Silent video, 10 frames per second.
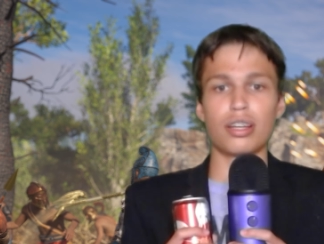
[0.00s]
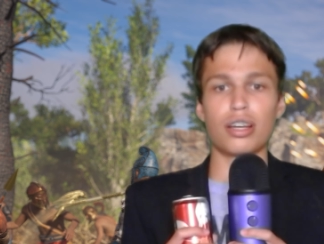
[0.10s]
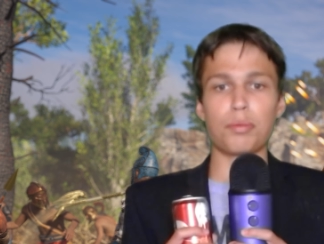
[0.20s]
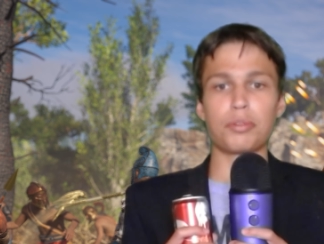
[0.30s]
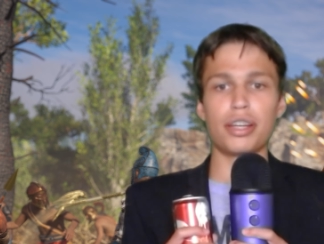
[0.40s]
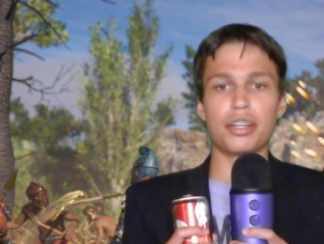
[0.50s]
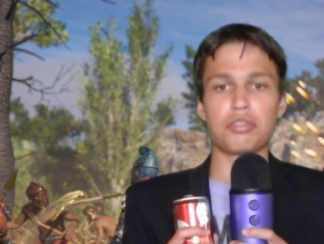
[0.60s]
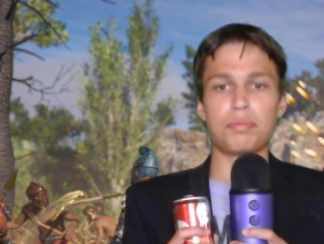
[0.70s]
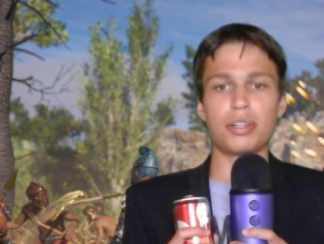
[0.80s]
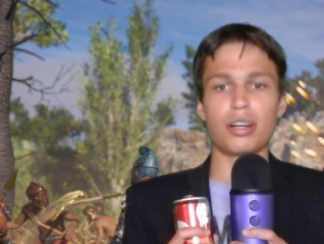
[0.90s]
Upgrading
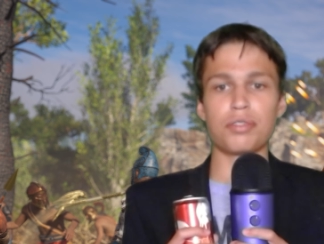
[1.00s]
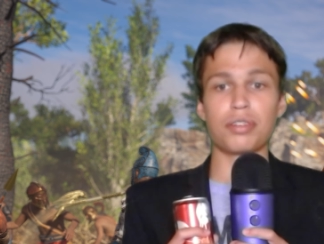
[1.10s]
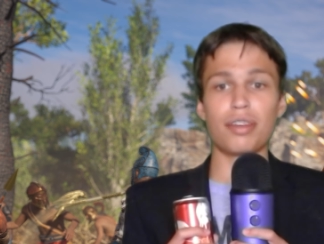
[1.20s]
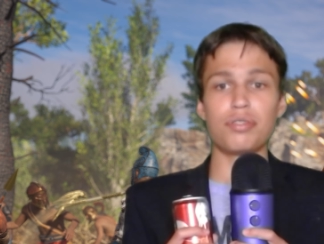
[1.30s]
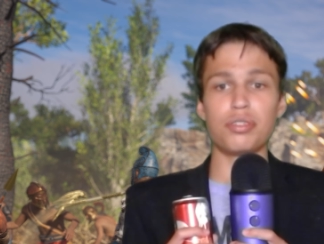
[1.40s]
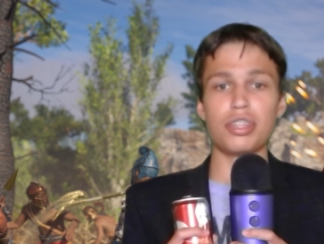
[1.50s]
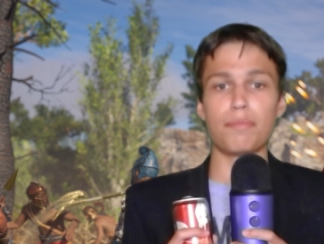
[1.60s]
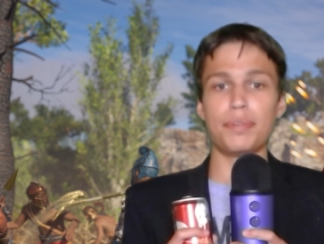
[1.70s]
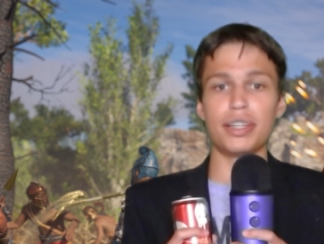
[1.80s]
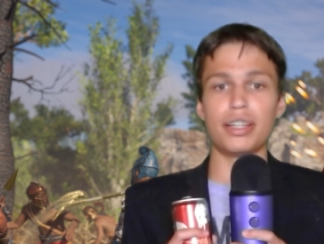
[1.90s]
your spear also gives you the
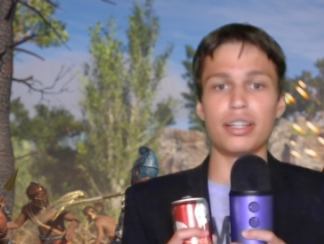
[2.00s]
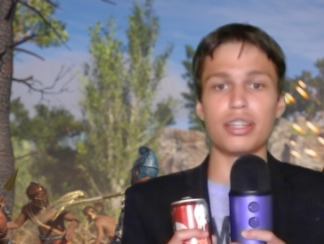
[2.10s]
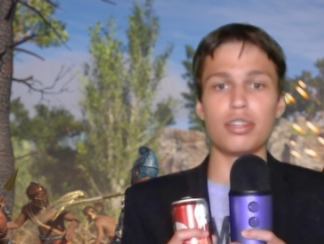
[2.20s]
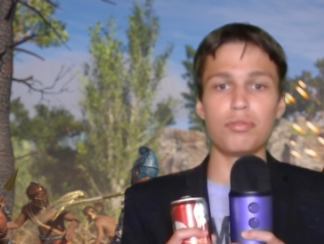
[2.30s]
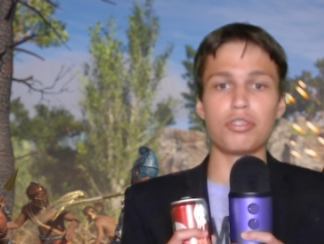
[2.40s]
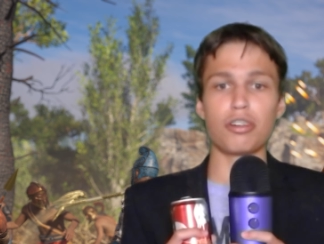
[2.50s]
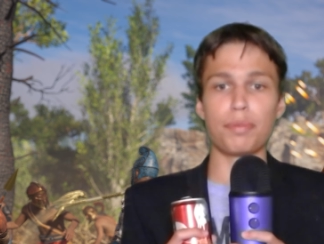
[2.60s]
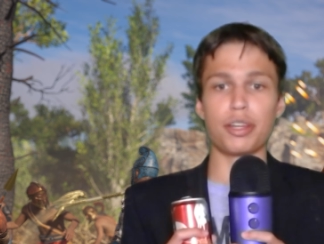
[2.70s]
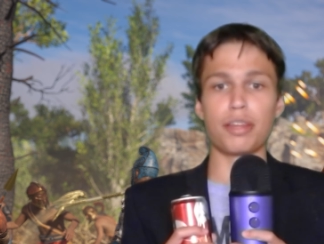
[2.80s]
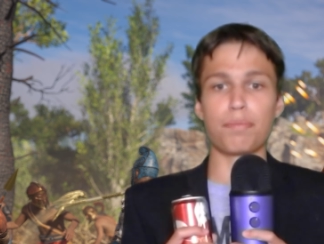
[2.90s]
ability to use your
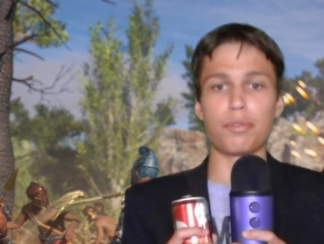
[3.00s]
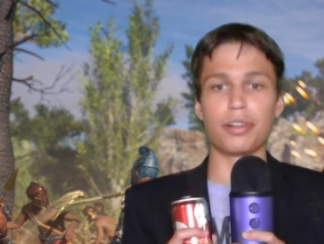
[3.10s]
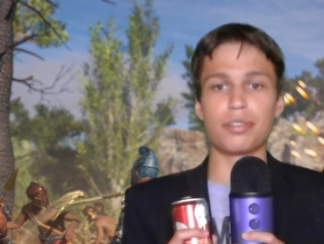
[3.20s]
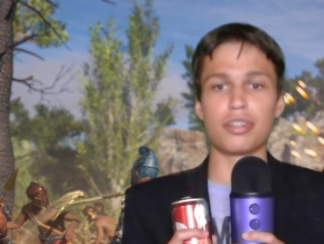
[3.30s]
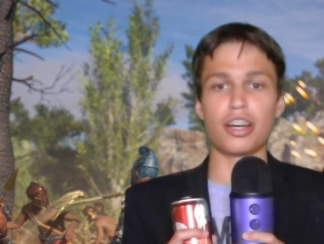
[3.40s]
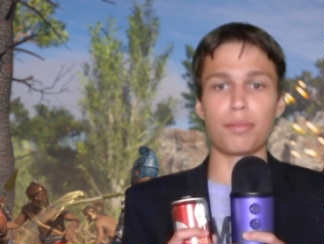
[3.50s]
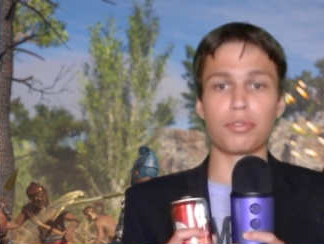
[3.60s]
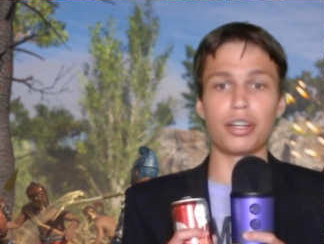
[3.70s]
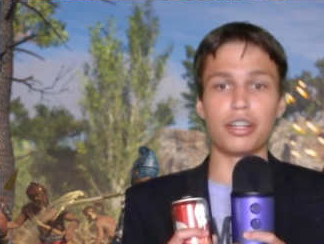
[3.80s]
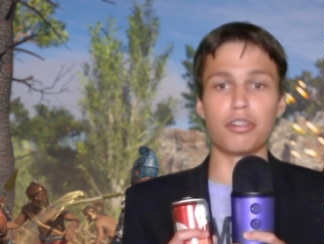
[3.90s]
ability points to
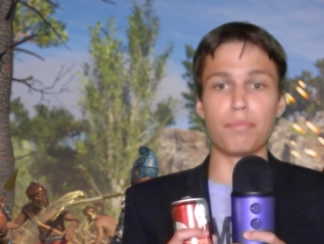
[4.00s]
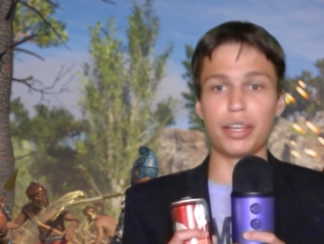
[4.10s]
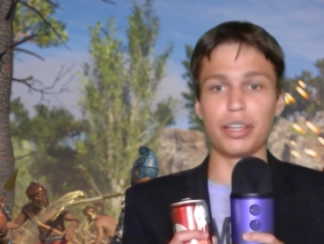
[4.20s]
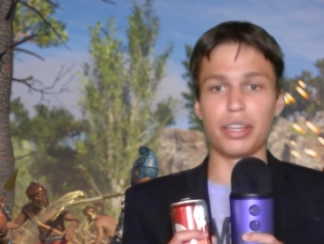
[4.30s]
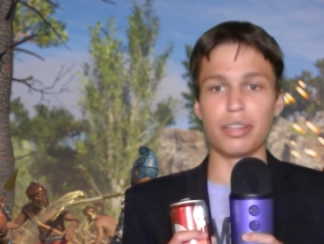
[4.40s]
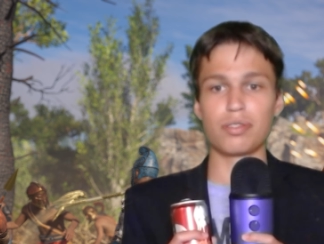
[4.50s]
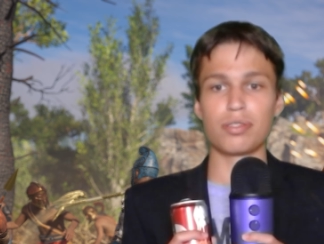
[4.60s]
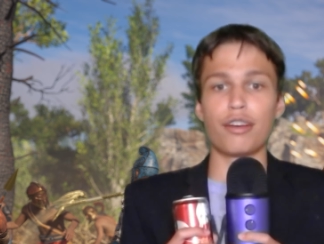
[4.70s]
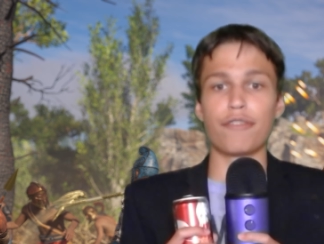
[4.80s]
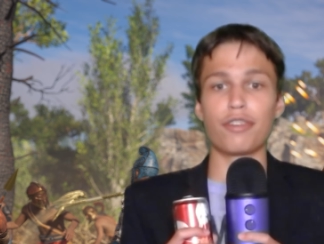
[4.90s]
upgrade your
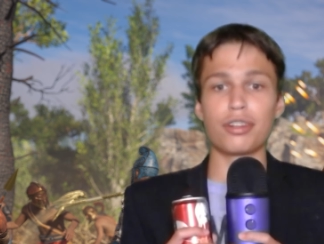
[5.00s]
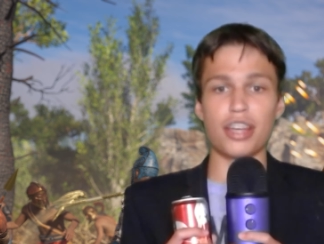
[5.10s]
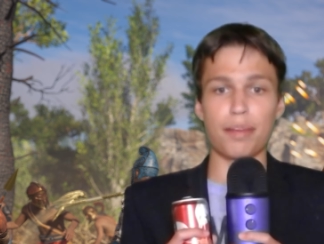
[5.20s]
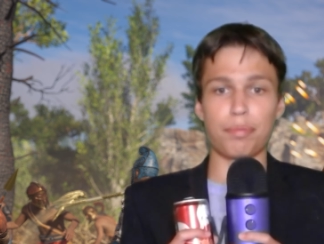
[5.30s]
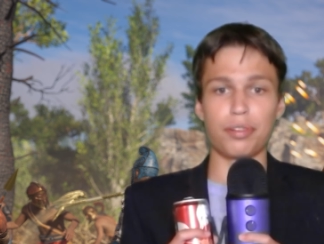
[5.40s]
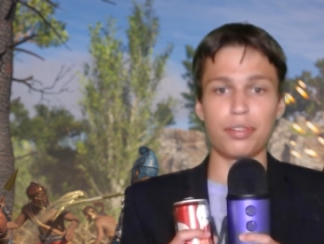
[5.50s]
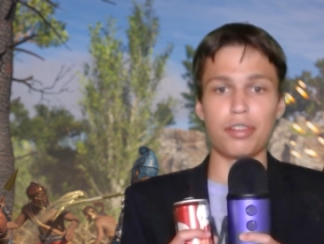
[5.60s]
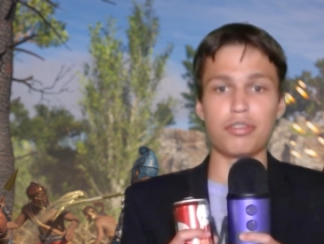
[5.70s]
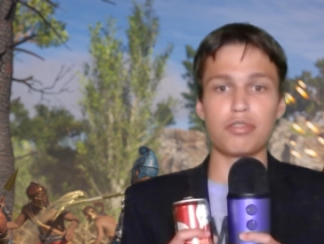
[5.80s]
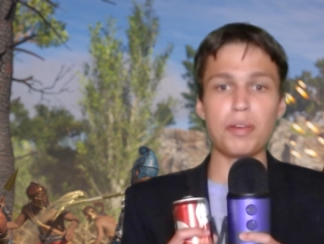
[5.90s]
abilities. For example,
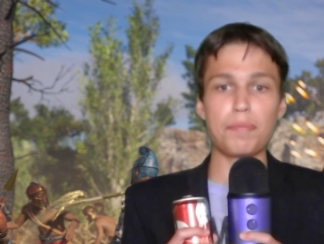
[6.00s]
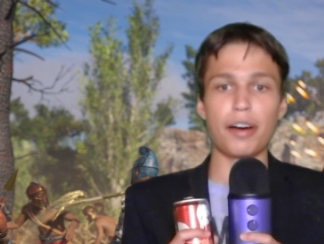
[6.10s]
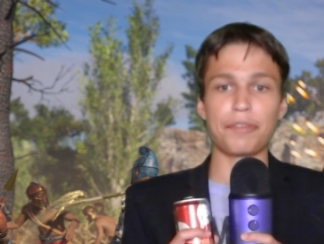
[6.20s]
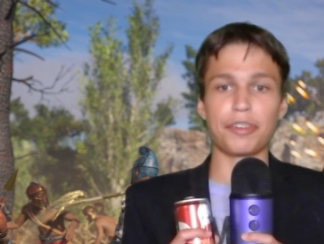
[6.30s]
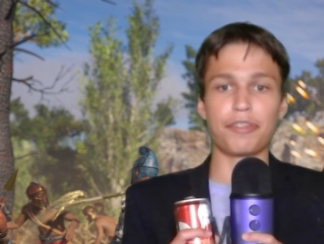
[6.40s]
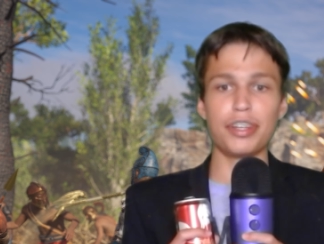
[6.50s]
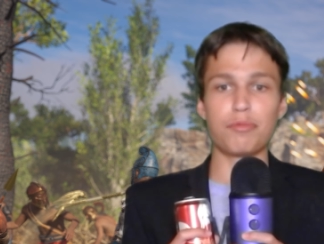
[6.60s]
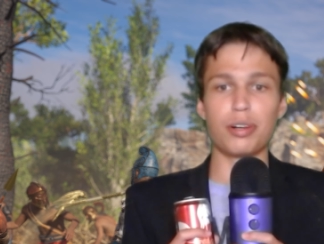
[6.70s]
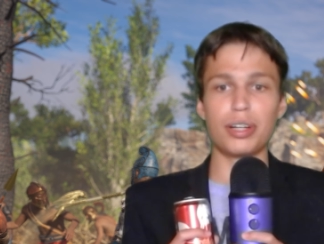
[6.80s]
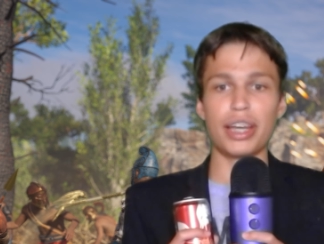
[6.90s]
the sweep off your feet
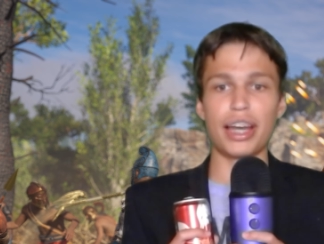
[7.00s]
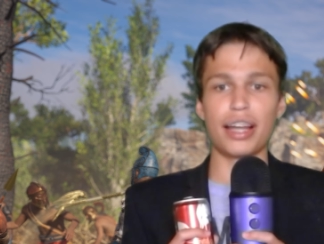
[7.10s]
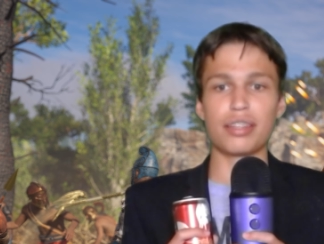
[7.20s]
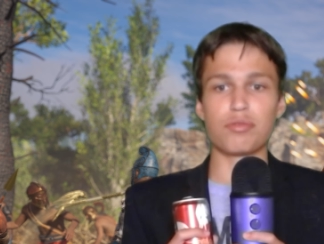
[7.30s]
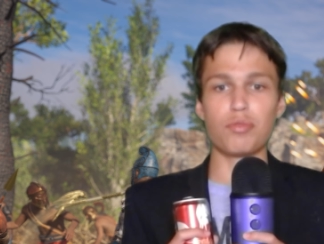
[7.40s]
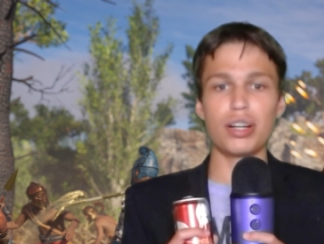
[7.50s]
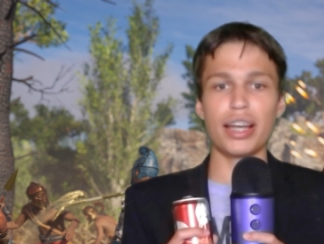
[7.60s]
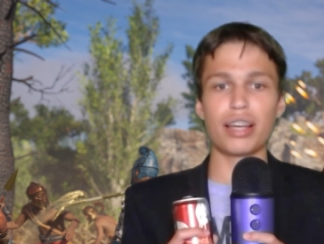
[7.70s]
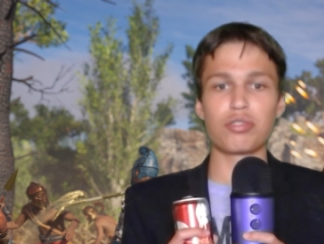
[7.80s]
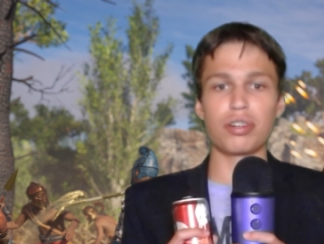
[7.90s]
one adds one
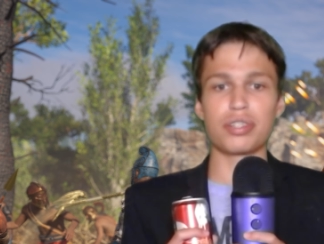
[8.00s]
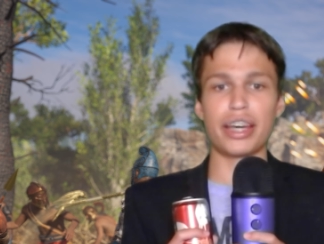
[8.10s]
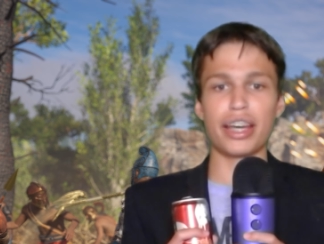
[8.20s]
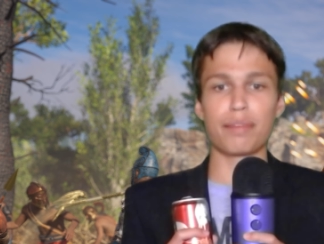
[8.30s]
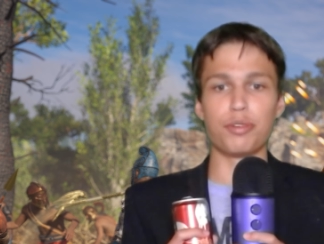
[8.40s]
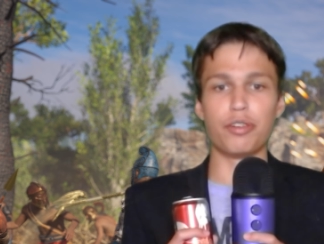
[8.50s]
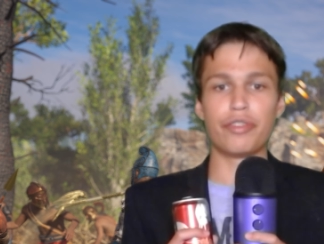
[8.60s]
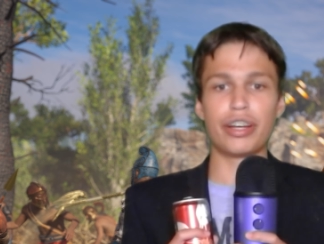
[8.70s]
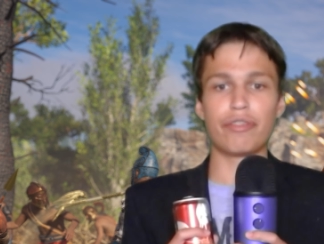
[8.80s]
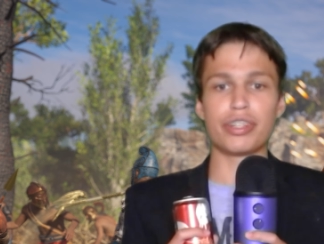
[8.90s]
extra attack
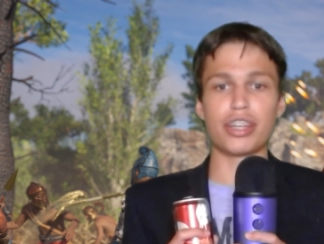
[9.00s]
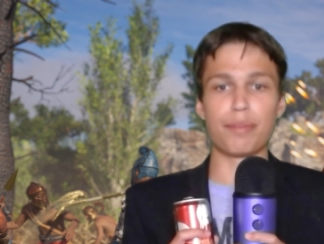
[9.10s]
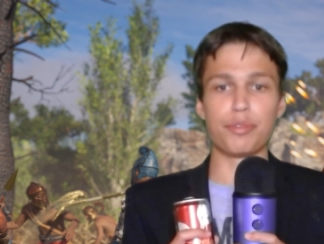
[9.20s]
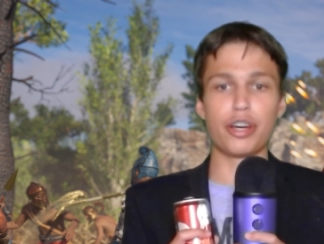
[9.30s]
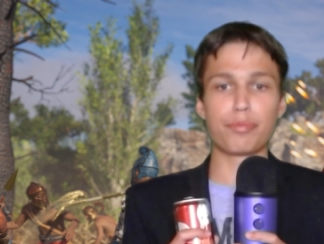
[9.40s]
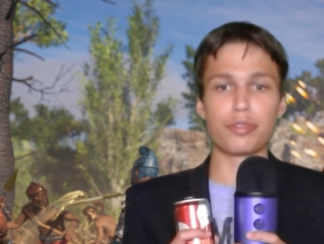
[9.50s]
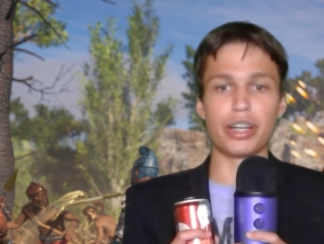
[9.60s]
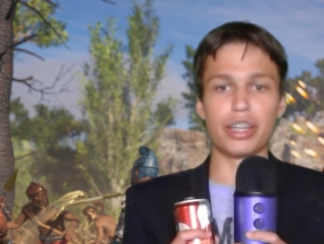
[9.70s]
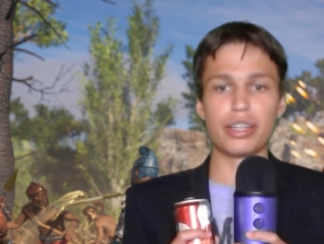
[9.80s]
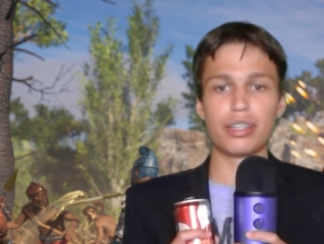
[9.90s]
move every time you upgrade it.